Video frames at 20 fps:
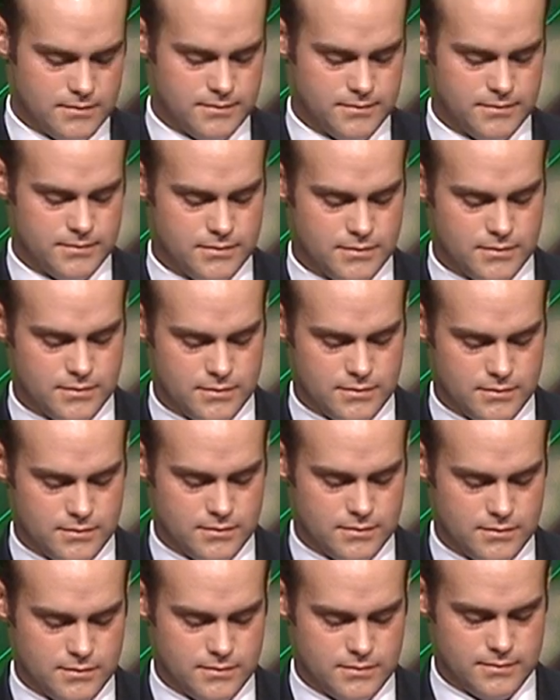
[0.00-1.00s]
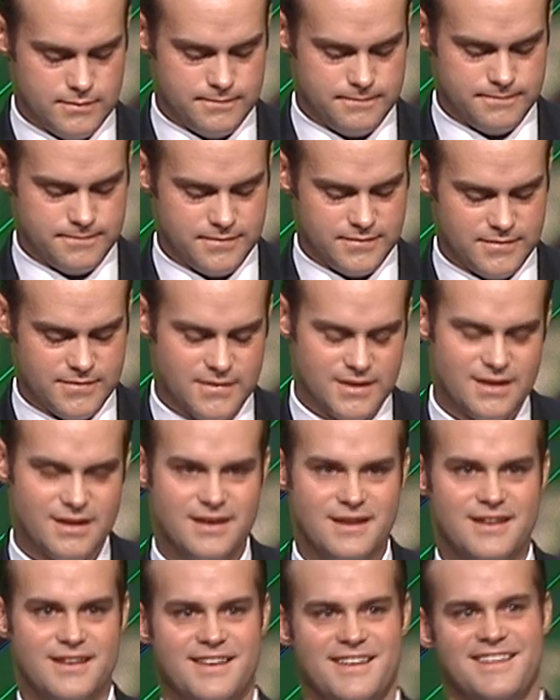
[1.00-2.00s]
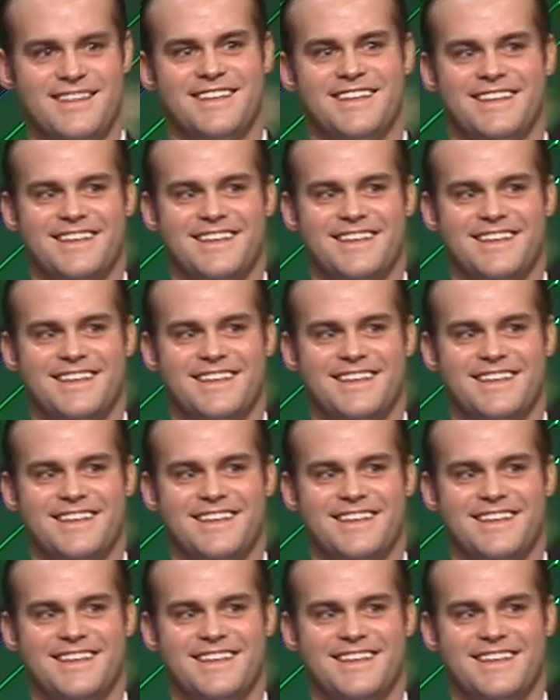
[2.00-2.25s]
[no speech]